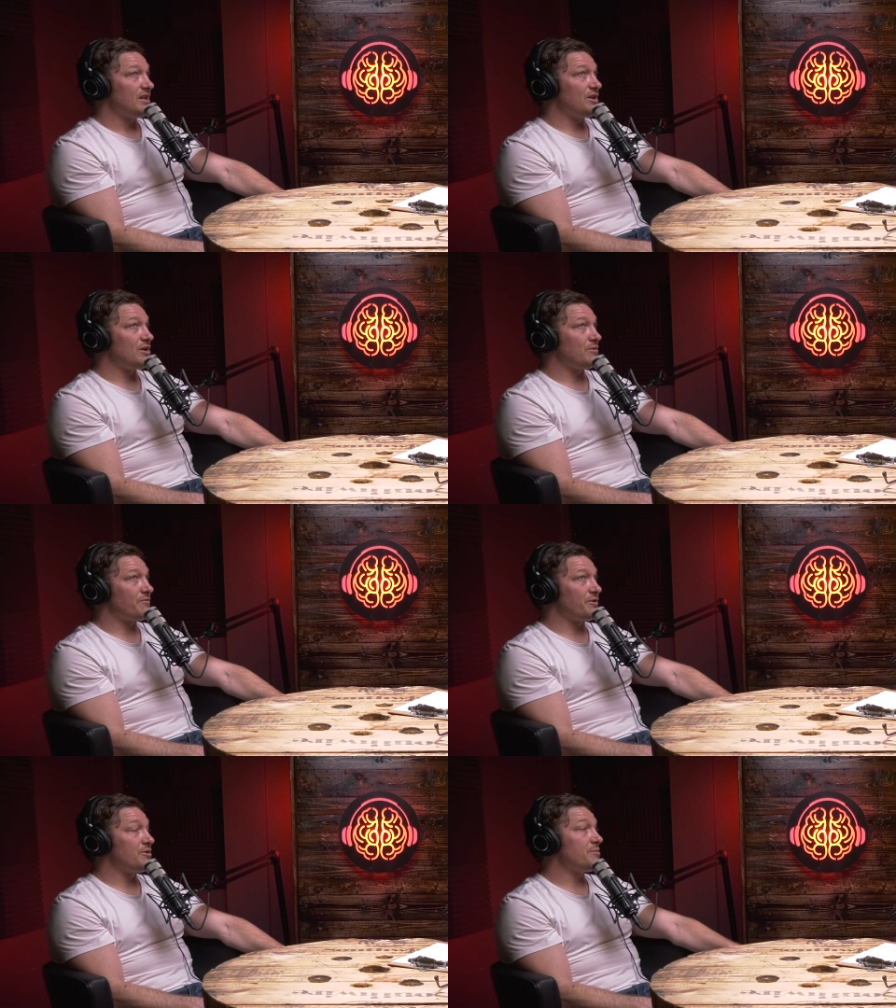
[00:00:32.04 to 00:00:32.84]
you know,
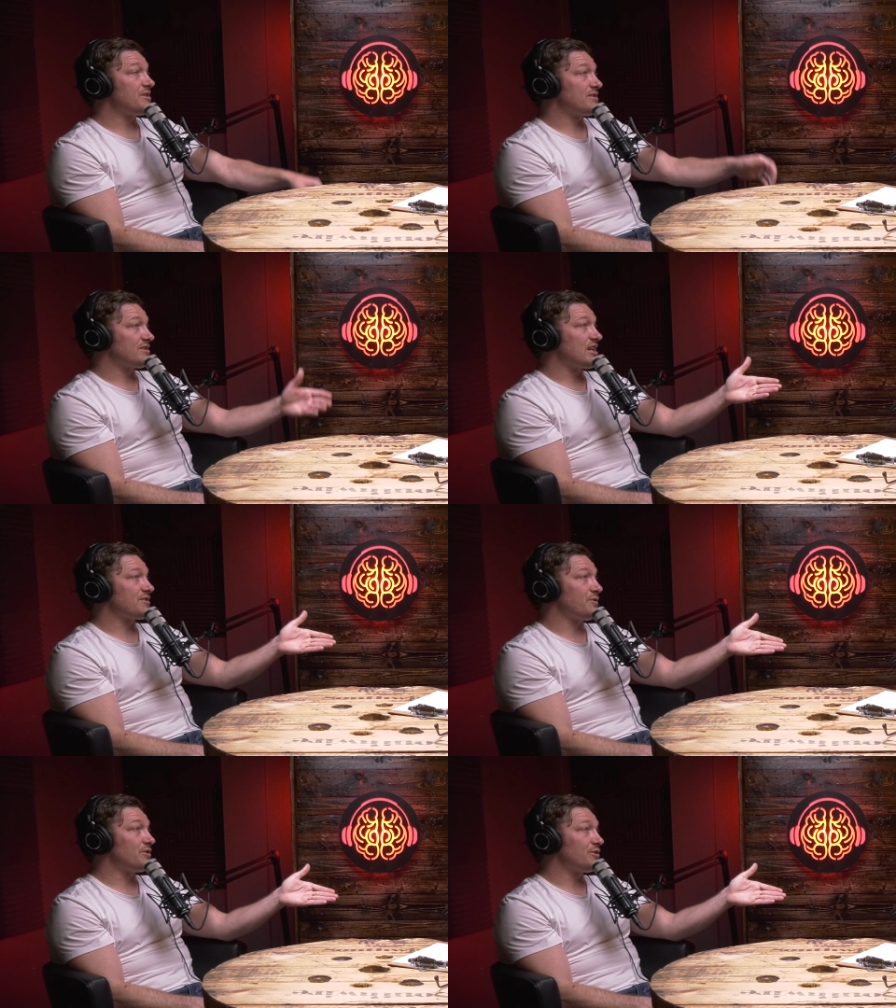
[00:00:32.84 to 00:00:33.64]
for you to be
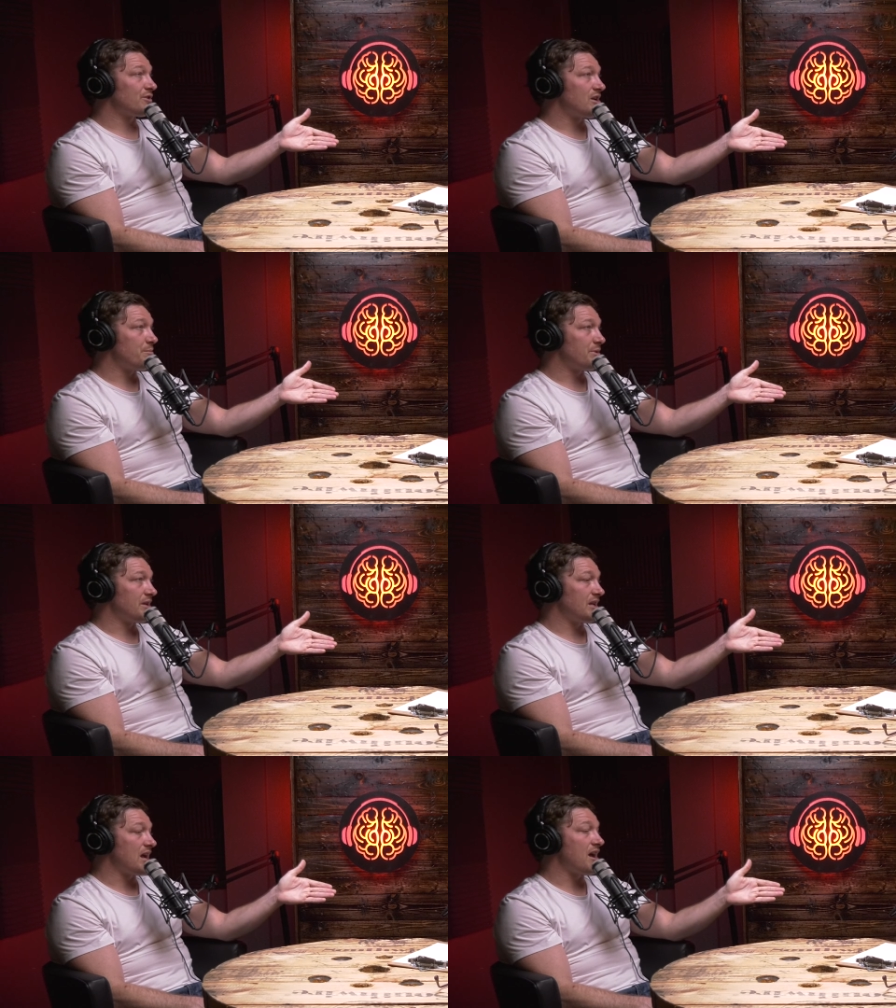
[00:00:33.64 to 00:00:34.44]
successful in your
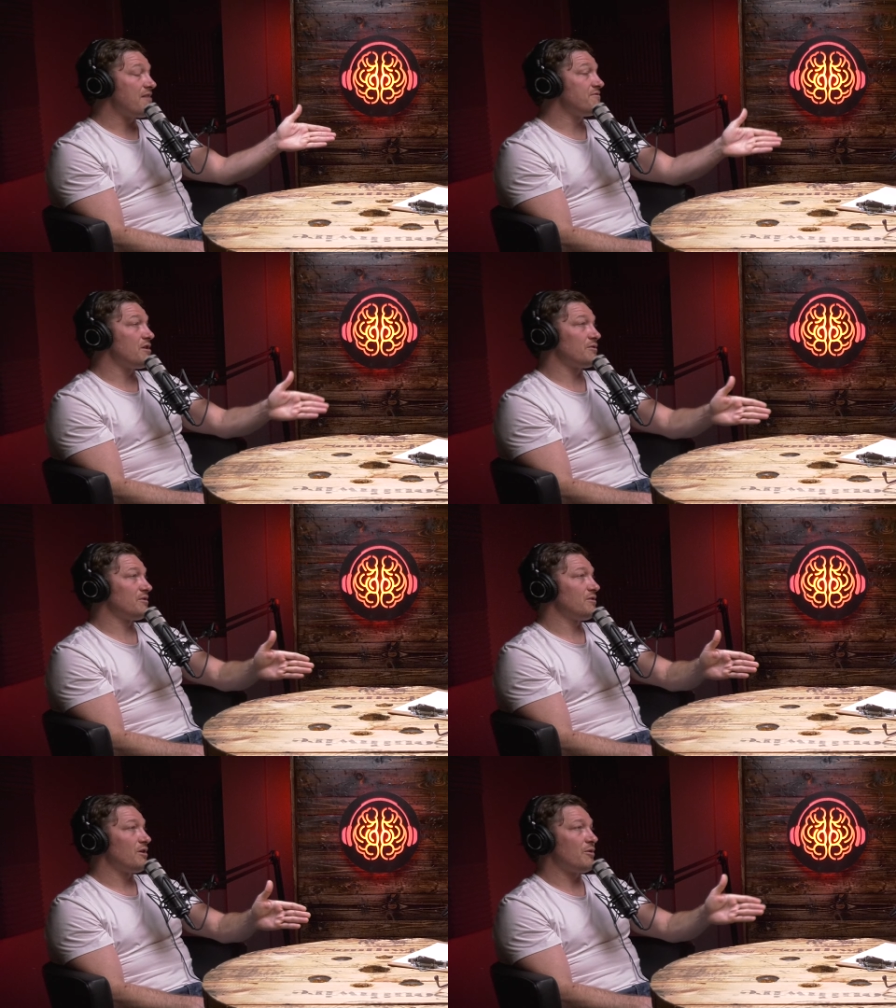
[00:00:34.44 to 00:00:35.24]
company. And I, have
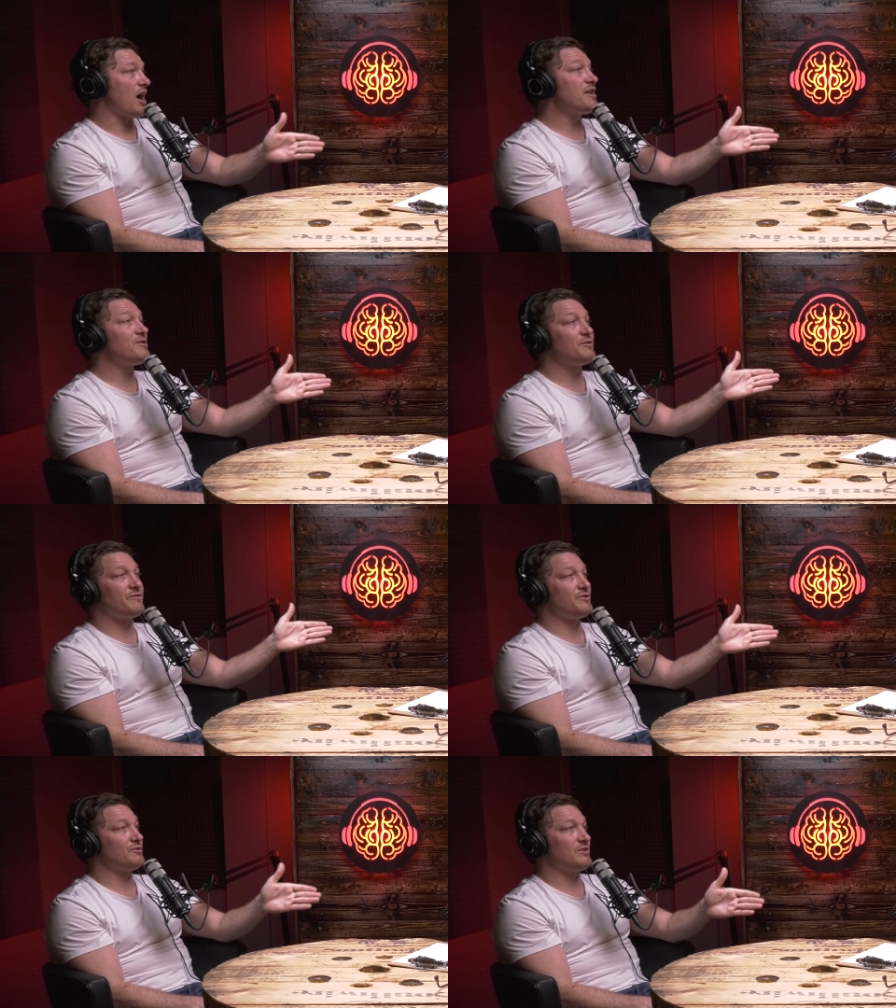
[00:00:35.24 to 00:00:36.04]
known, I knew
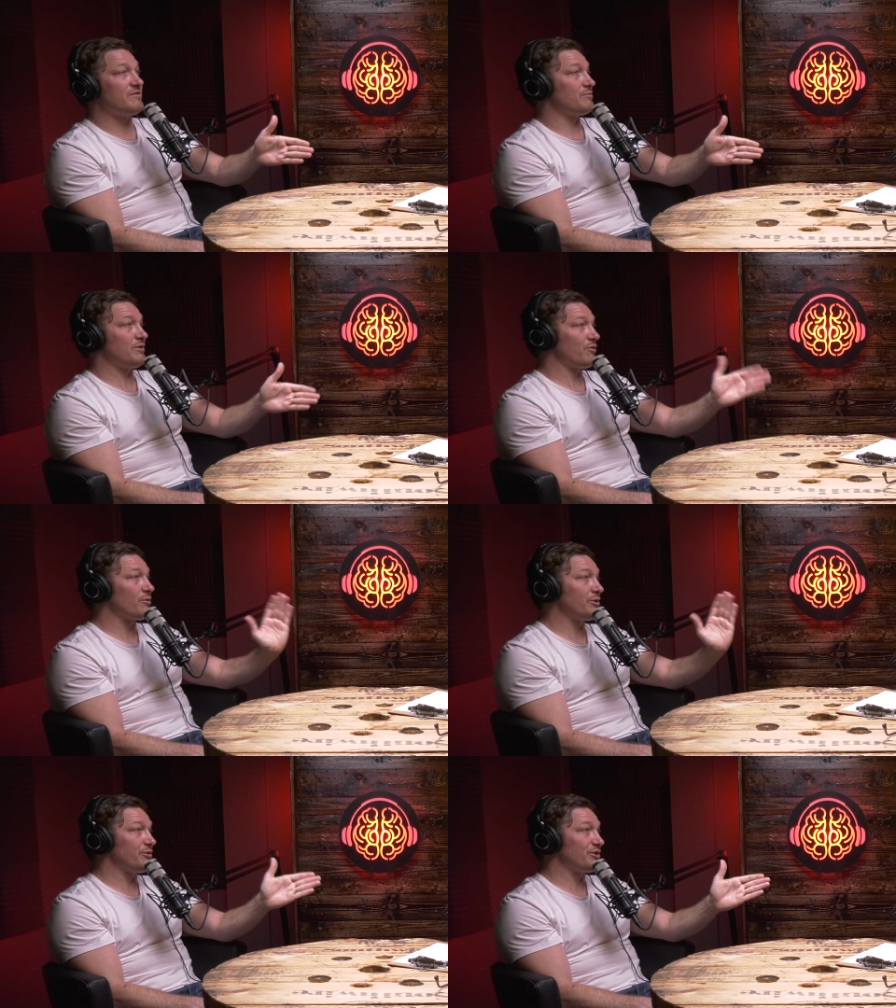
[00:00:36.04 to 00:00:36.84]
of you even
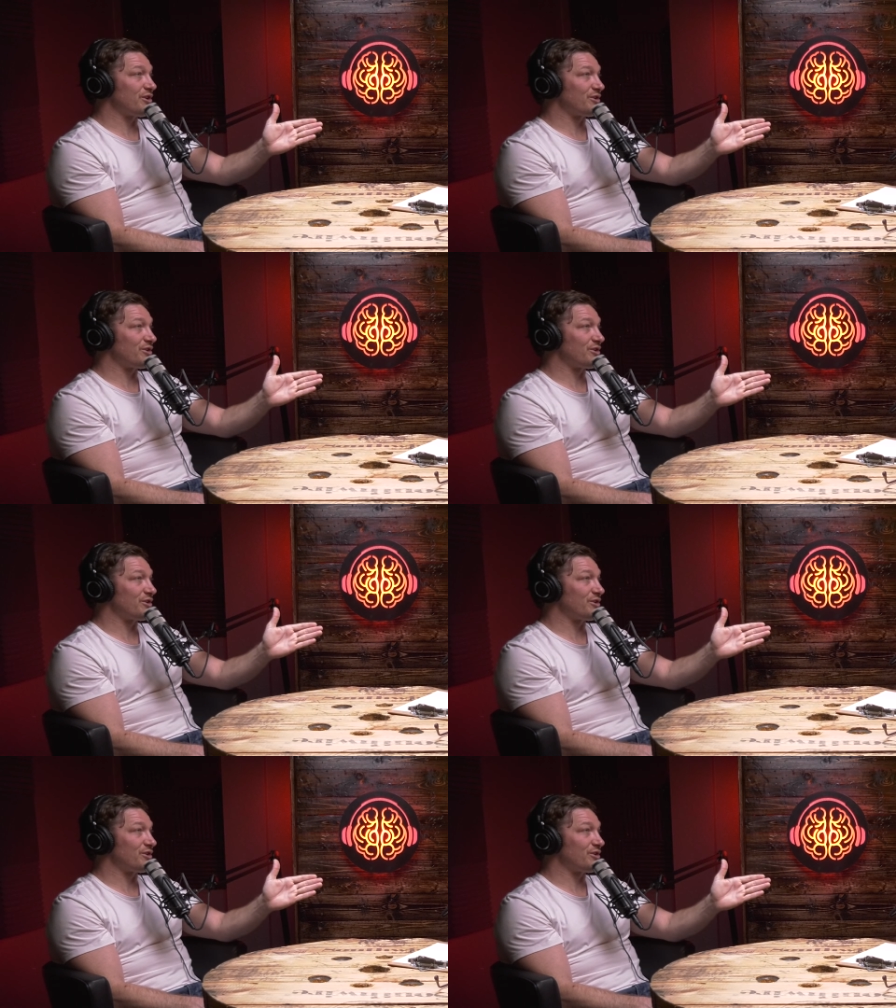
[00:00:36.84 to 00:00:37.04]
before we knew each